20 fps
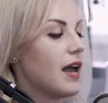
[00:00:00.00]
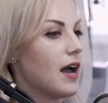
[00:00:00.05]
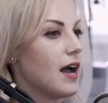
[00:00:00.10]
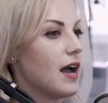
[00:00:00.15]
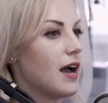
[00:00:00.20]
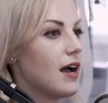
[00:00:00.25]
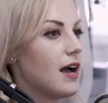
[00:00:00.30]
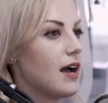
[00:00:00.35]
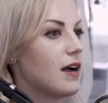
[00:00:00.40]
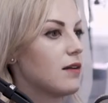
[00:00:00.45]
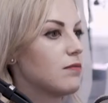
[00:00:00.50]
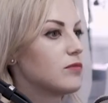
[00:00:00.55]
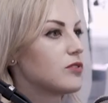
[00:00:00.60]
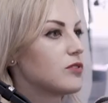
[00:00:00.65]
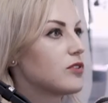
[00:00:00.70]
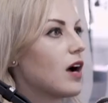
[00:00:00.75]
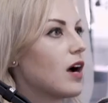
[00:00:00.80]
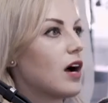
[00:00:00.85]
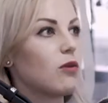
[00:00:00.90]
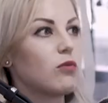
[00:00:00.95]

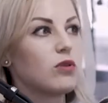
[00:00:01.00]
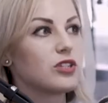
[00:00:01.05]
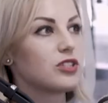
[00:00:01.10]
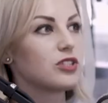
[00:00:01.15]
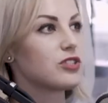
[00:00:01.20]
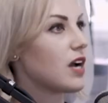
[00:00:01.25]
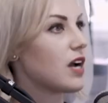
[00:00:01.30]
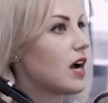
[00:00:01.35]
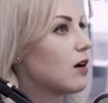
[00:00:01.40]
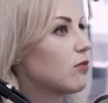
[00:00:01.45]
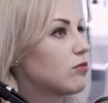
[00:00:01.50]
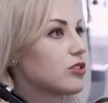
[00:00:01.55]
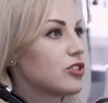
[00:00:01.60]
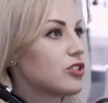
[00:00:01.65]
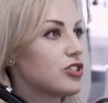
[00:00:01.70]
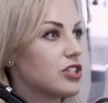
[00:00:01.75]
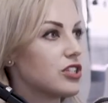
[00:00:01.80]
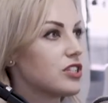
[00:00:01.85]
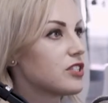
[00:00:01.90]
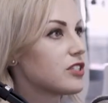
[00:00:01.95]
So I was
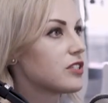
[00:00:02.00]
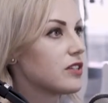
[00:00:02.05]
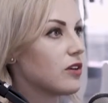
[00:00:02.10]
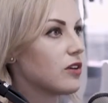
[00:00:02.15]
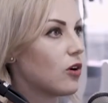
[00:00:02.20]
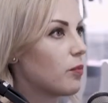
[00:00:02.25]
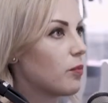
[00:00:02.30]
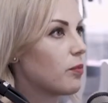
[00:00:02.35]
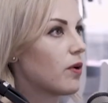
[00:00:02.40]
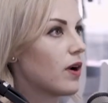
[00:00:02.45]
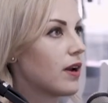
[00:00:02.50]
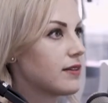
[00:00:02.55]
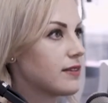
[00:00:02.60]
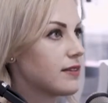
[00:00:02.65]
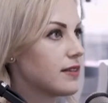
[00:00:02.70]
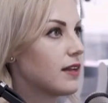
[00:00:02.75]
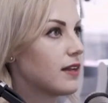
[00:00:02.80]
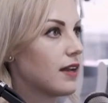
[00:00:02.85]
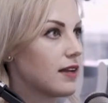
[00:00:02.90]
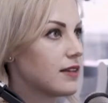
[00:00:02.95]
just
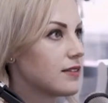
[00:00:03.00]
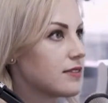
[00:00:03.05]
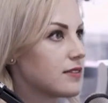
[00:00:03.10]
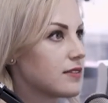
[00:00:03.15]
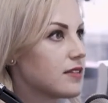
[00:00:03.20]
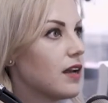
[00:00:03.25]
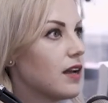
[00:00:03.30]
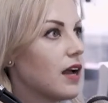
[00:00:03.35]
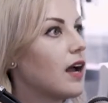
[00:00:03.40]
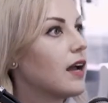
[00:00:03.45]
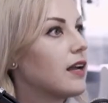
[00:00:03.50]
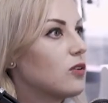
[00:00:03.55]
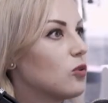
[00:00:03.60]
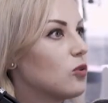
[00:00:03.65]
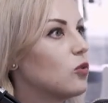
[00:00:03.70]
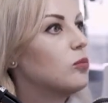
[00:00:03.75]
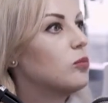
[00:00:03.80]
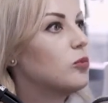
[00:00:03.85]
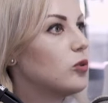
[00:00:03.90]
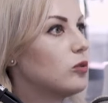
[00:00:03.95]
operating as a
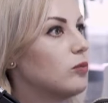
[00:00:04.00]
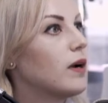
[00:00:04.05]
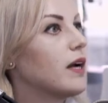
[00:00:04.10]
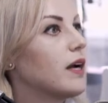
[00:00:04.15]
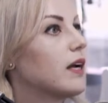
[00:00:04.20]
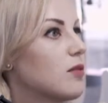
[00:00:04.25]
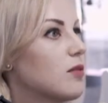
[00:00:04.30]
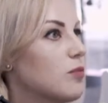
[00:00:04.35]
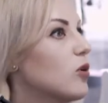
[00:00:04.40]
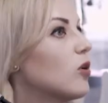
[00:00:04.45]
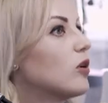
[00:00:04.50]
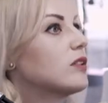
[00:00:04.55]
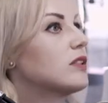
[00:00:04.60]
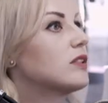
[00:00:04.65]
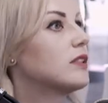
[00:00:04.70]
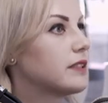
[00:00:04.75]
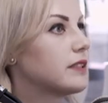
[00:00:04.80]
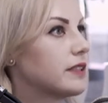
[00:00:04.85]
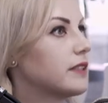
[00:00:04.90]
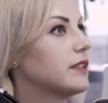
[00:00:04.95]
normal makeup
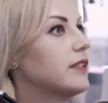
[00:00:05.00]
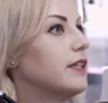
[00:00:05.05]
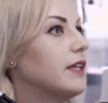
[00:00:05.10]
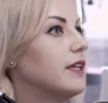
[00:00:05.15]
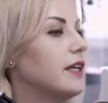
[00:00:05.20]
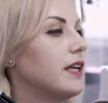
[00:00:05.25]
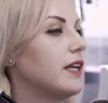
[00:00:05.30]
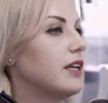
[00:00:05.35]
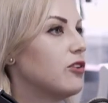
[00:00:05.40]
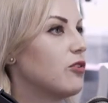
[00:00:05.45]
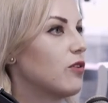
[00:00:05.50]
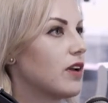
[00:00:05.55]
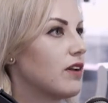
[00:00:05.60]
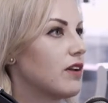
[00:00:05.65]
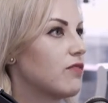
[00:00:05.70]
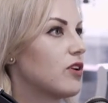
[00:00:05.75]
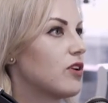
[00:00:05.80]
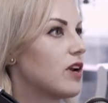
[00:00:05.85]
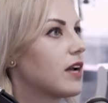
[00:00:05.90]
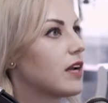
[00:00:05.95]
artist in your everyday.